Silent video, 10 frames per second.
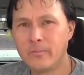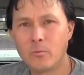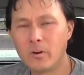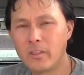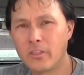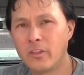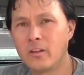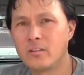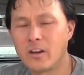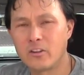one of the
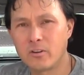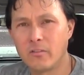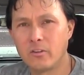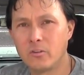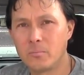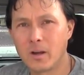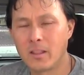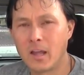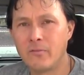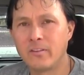things that I strive to do in my
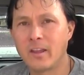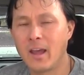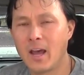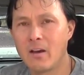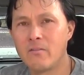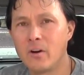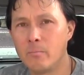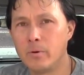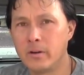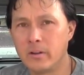life is have
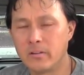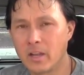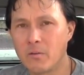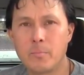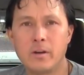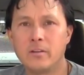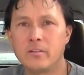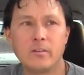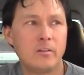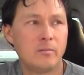abundance. Have
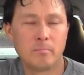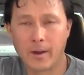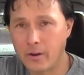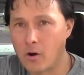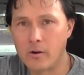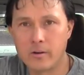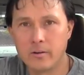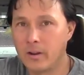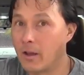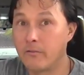abundance in my
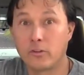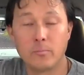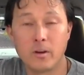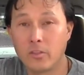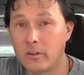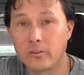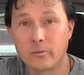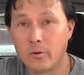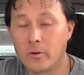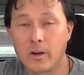garden, have so many things
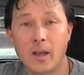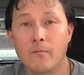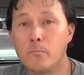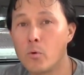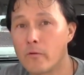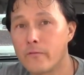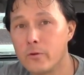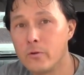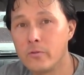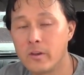growing, I have more
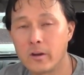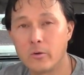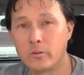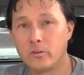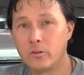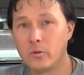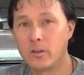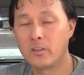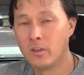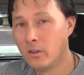food than I know what to do
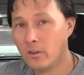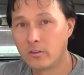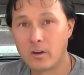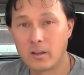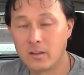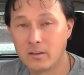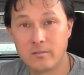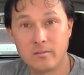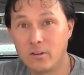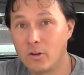with, so that I could,
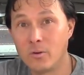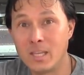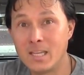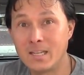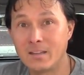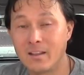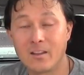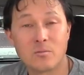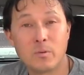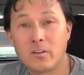you know, eat
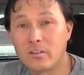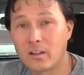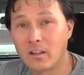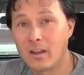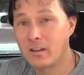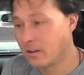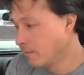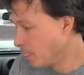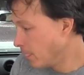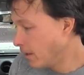as much as I'd like,
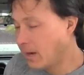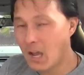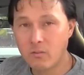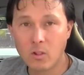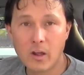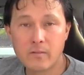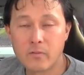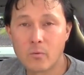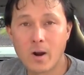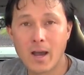and have a lot of
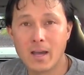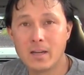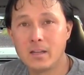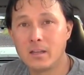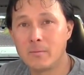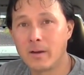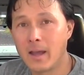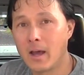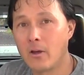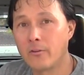variety in my
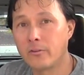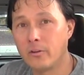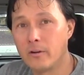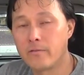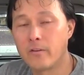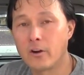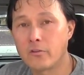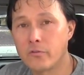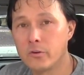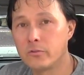house of fresh
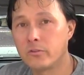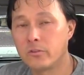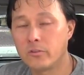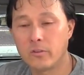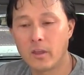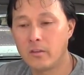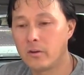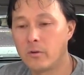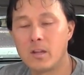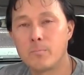fruits, so that, you
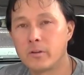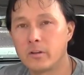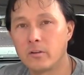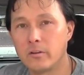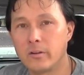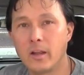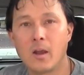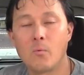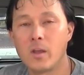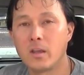know, any particular day
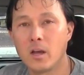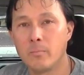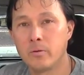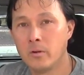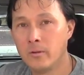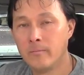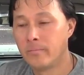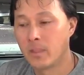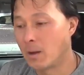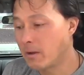I wake up,
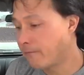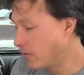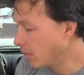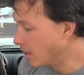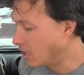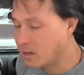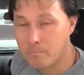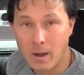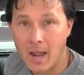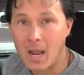I might feel like
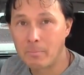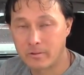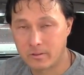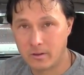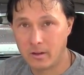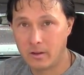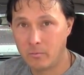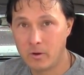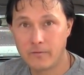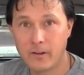eating pineapples today.
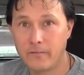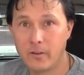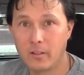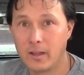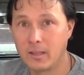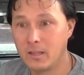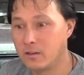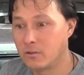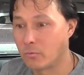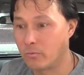What if I feel like
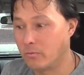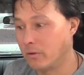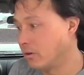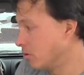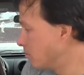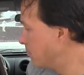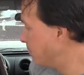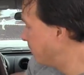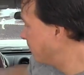eating, you know,